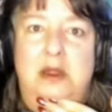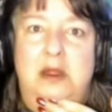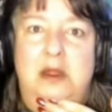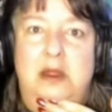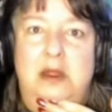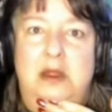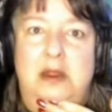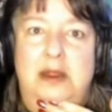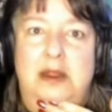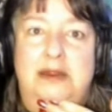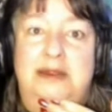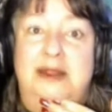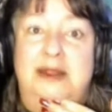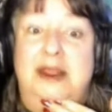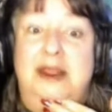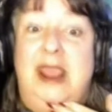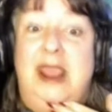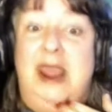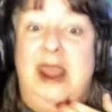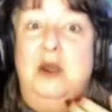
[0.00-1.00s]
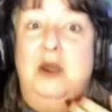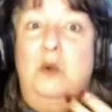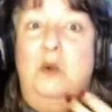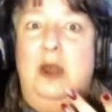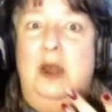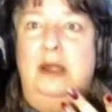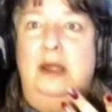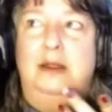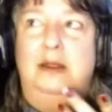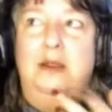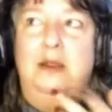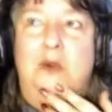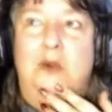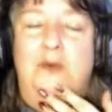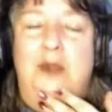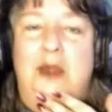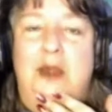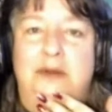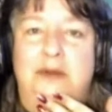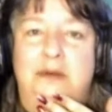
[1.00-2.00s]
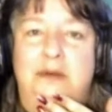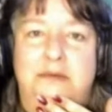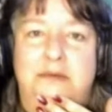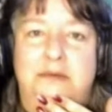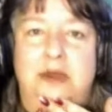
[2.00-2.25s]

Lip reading: It's like I don't want to go around,